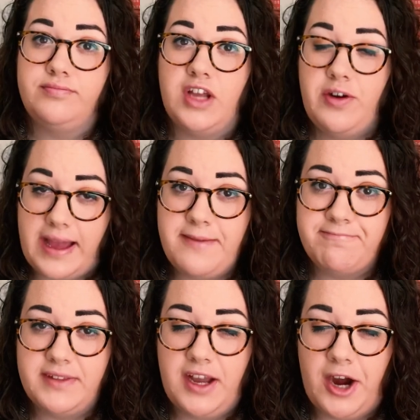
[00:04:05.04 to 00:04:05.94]
Okay.
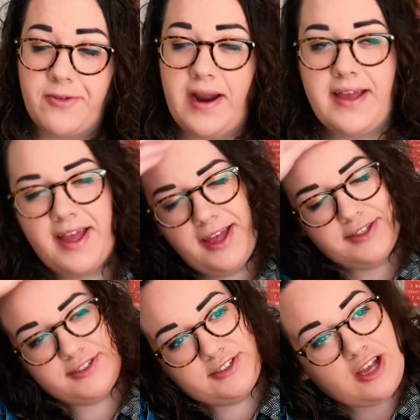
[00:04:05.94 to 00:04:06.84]
All right.
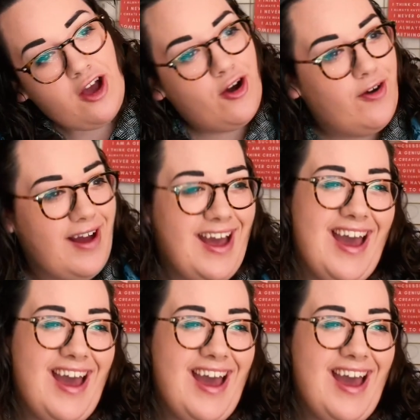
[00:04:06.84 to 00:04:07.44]
So